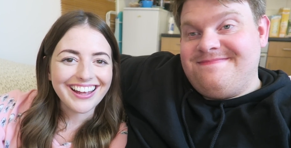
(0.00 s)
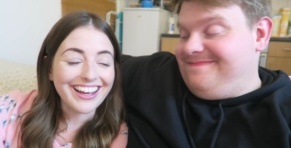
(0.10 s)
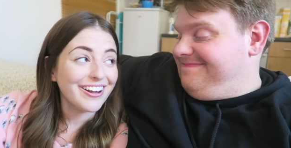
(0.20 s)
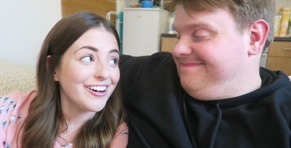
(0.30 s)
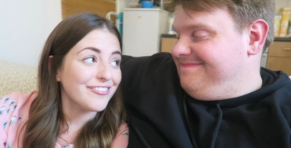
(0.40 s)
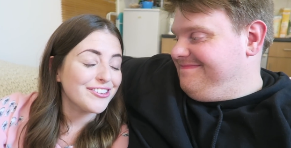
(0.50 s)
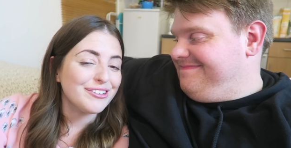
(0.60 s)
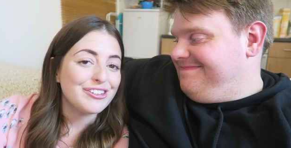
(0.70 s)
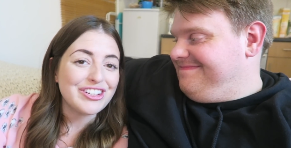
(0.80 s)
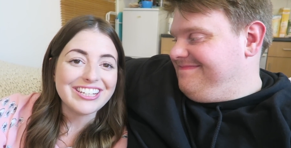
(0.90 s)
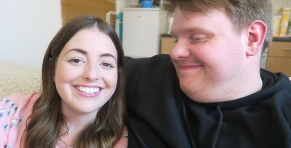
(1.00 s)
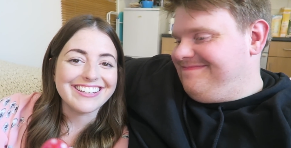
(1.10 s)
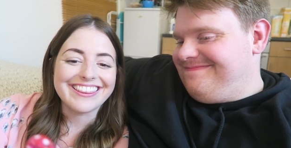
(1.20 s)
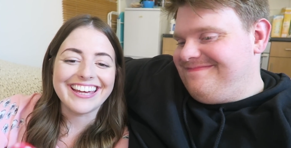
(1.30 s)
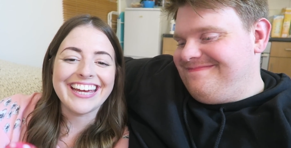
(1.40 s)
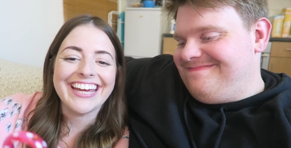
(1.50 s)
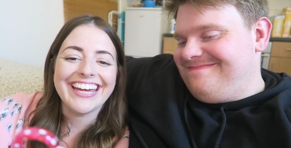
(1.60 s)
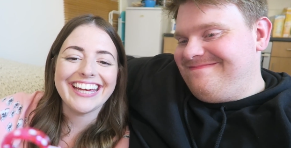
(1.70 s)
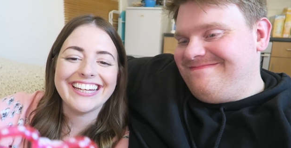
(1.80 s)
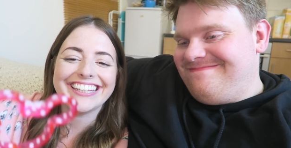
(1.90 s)
Speaker 1: I got a few cheesy
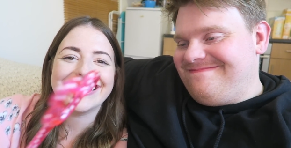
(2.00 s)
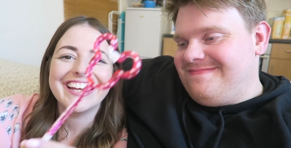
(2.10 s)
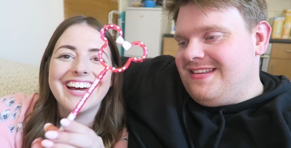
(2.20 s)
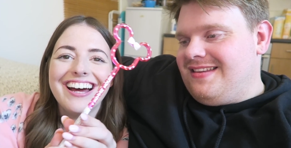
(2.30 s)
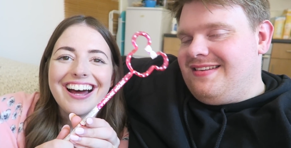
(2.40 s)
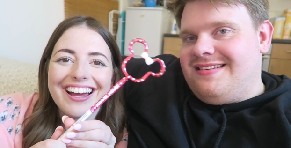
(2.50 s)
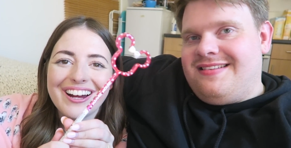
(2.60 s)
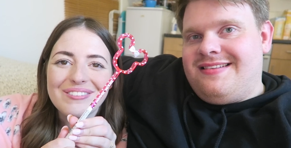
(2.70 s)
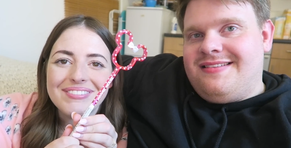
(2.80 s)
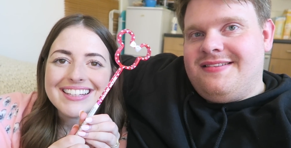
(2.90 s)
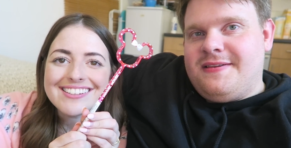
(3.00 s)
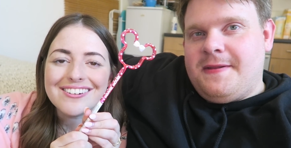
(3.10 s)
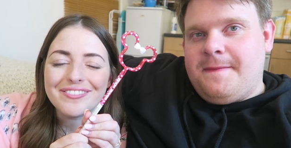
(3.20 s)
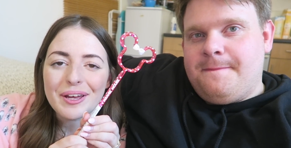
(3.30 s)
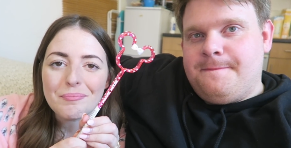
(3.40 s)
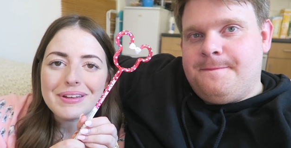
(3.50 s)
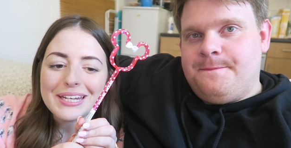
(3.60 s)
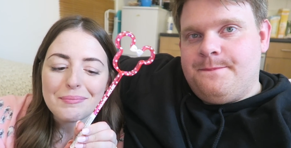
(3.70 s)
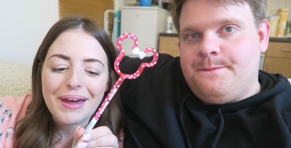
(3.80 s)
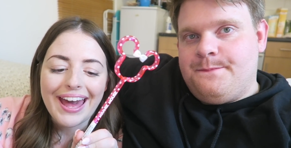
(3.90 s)
things. I got myself a
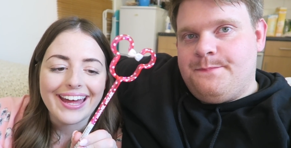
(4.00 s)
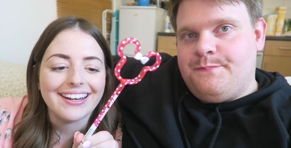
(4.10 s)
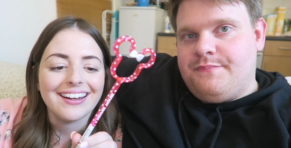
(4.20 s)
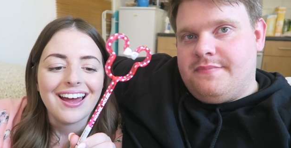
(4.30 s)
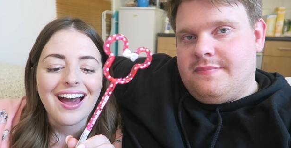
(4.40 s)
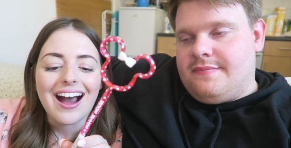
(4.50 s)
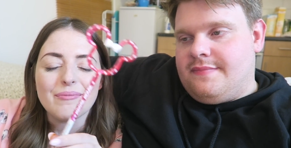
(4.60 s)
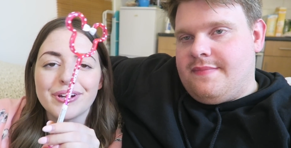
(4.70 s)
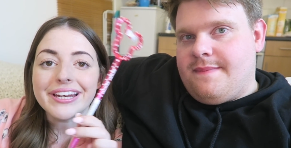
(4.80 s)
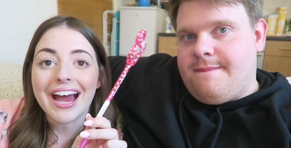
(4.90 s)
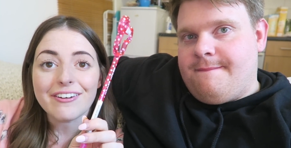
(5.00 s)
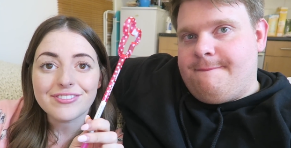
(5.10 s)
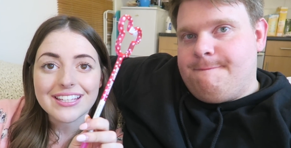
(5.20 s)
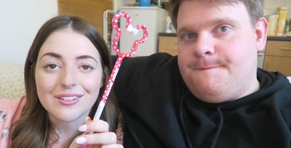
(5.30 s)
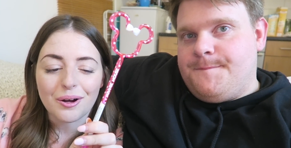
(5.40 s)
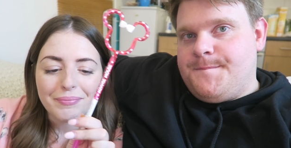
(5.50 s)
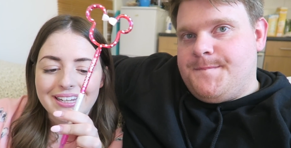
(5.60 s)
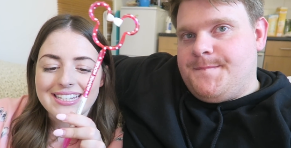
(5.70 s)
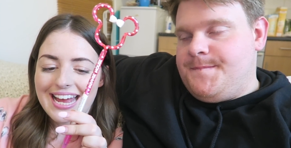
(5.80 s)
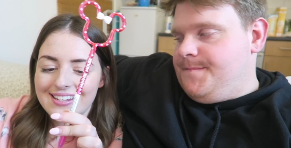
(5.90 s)
mini pen. I'm gonna have this on
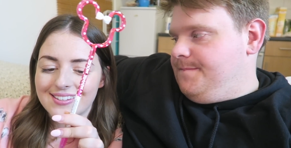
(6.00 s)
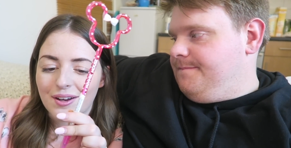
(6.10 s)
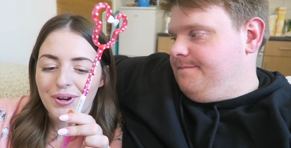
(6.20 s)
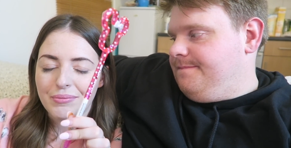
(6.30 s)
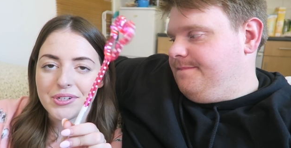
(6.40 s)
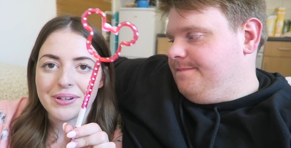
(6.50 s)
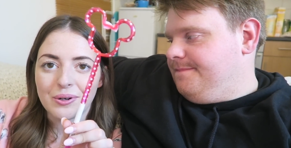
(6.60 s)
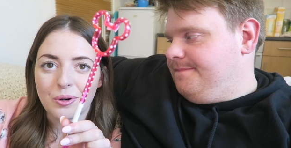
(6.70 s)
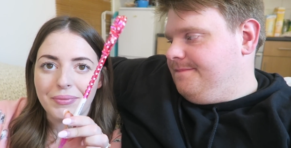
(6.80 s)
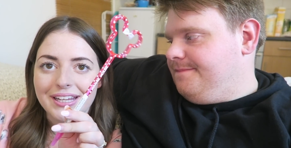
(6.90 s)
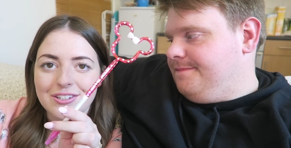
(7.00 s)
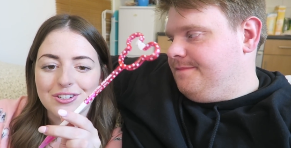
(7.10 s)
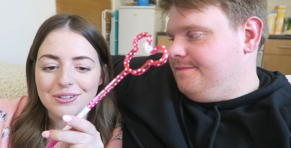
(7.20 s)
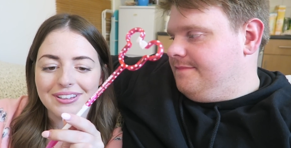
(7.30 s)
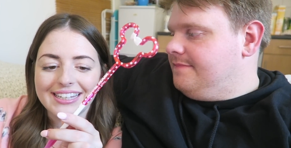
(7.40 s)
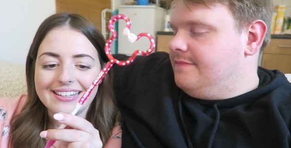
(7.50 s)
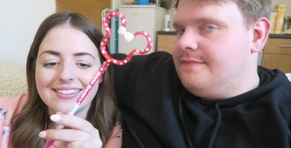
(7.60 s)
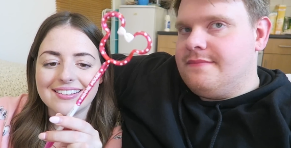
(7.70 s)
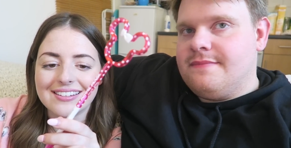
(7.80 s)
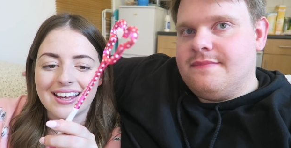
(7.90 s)
my desk when I'm doing all my to-do
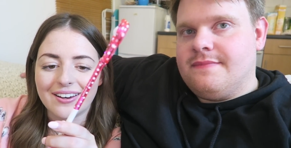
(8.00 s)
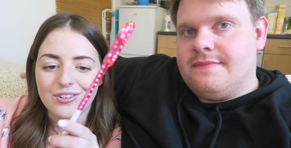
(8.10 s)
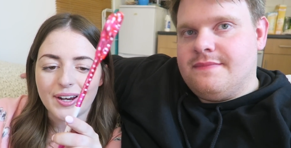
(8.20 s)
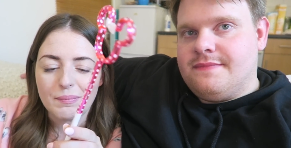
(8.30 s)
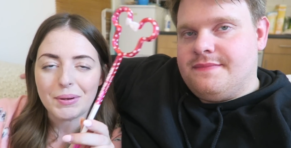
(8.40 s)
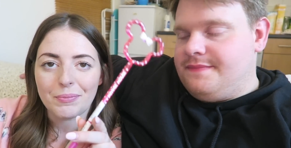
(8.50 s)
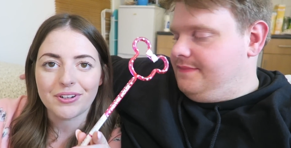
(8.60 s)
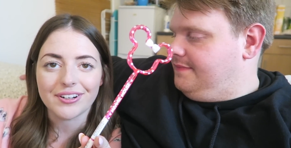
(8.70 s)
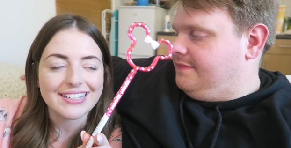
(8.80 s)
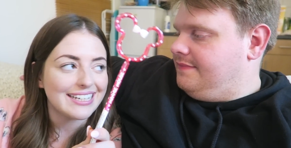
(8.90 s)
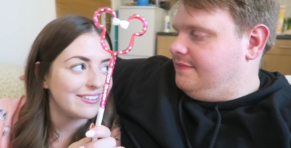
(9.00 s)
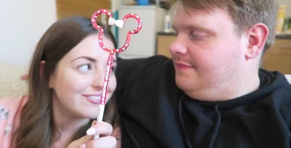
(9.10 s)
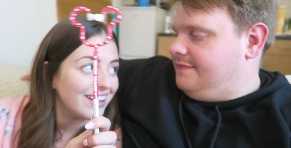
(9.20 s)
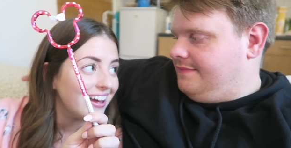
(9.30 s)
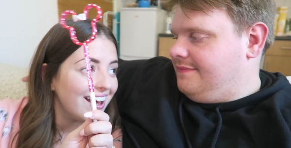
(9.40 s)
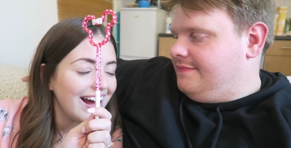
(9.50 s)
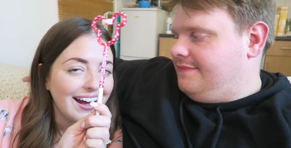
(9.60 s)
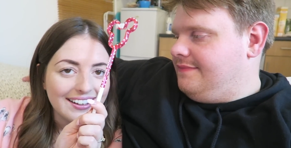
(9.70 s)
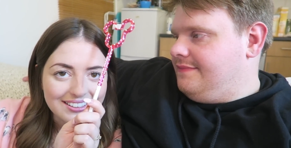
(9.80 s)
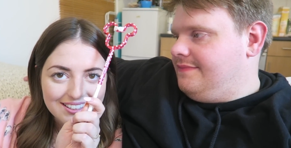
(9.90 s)
lists and trying to be productive,
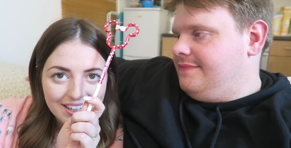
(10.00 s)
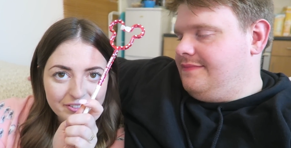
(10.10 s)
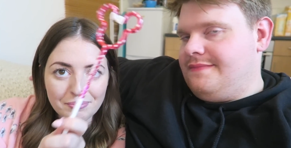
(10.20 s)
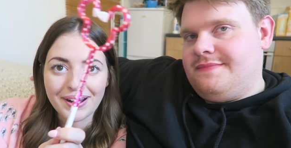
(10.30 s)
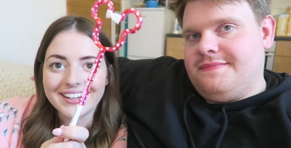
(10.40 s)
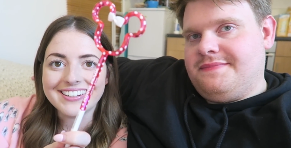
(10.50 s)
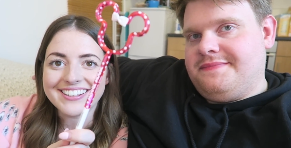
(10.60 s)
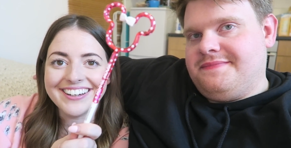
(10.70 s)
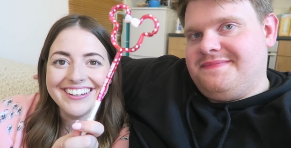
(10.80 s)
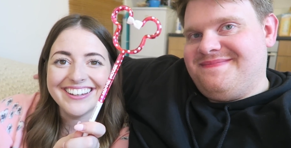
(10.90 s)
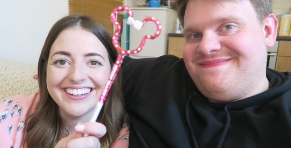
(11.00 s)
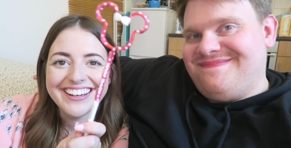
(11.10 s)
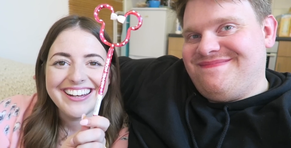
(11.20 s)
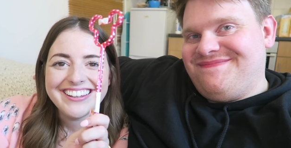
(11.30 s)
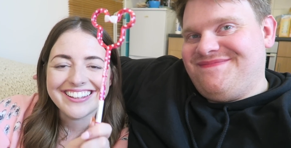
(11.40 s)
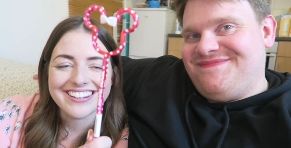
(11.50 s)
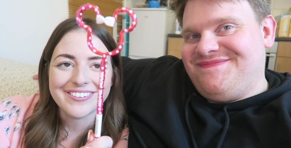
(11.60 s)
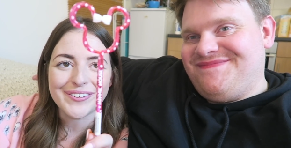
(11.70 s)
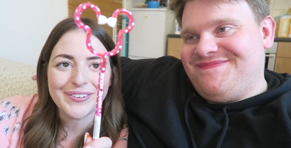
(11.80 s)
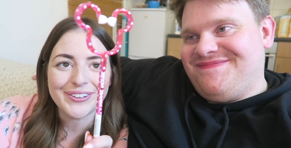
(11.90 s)
as a reminder that
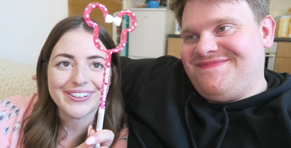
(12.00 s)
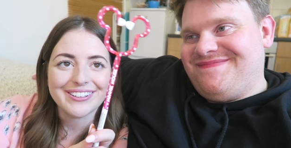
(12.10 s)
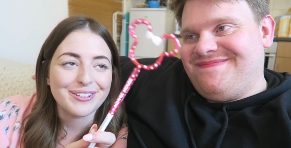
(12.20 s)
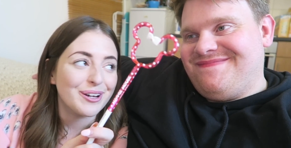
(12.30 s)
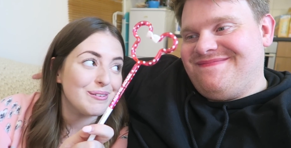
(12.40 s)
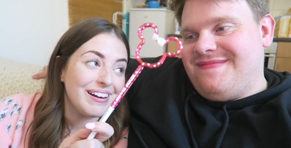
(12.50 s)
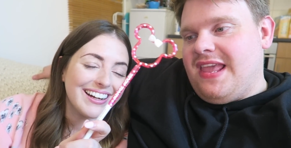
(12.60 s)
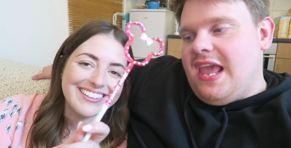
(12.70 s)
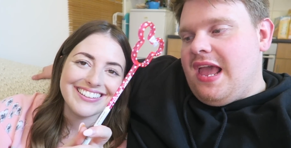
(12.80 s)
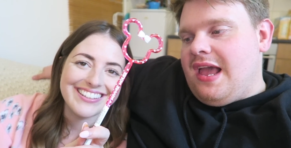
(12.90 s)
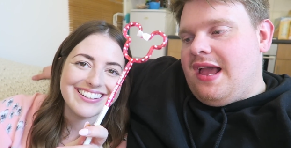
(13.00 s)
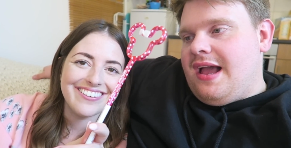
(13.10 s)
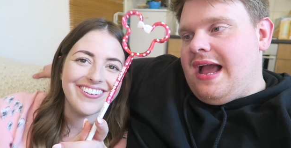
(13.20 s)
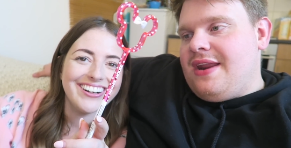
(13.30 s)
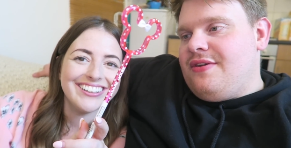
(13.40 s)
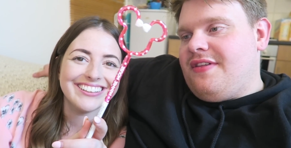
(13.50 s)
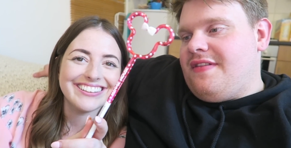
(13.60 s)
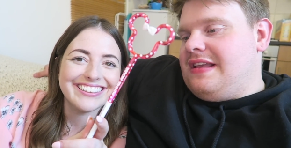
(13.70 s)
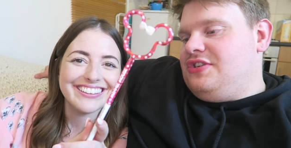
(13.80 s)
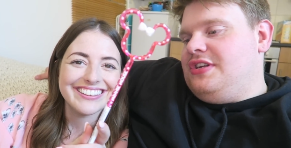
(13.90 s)
it's all to go back to Disney World. I don't
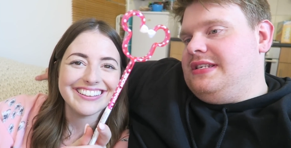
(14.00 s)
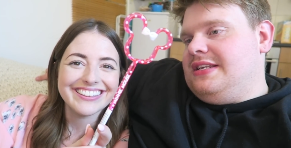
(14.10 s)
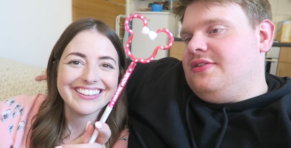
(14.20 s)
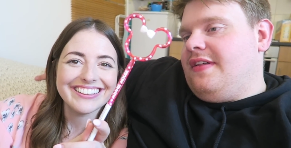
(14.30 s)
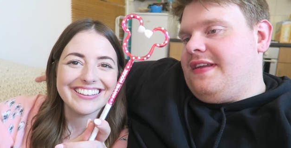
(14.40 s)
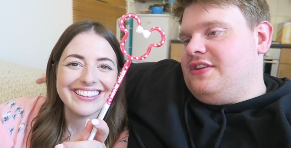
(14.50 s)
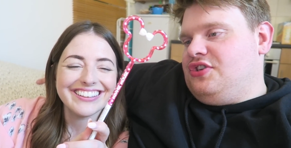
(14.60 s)
Speaker 2: think that's cheesy at all. I think